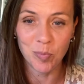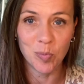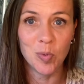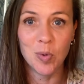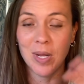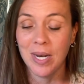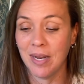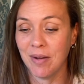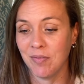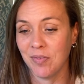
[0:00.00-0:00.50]

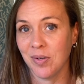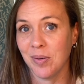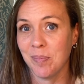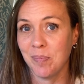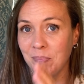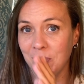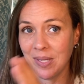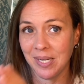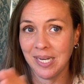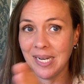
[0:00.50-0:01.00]
whatever,
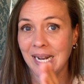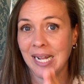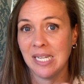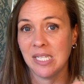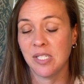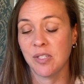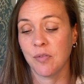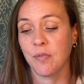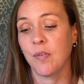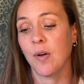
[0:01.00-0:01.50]
but it
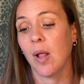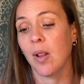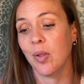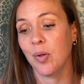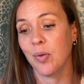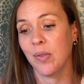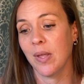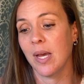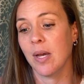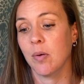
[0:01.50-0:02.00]
has to
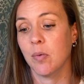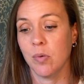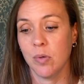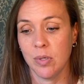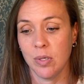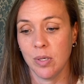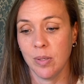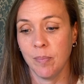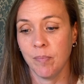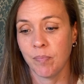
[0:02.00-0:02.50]
follow that
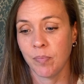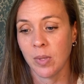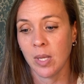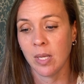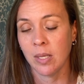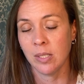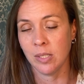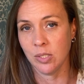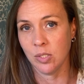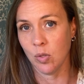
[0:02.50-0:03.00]
order.
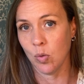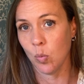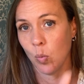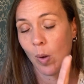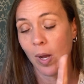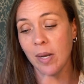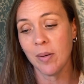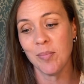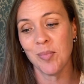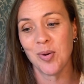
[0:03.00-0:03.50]
So
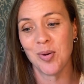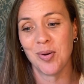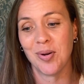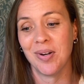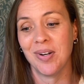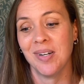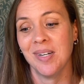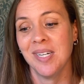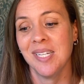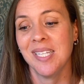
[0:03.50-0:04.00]
one
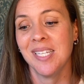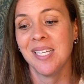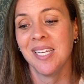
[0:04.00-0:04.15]
more,